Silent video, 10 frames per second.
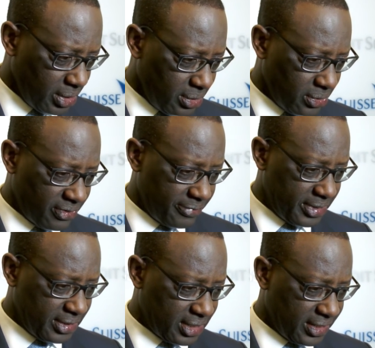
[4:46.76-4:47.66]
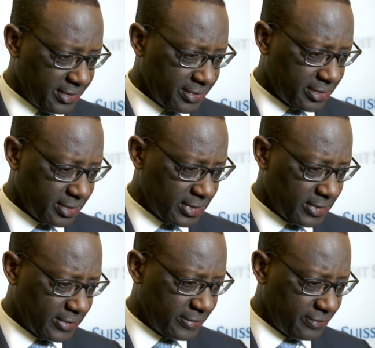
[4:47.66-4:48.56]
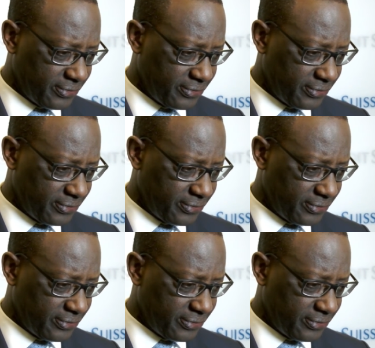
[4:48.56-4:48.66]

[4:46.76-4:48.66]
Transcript: Look, we've been clear. Um,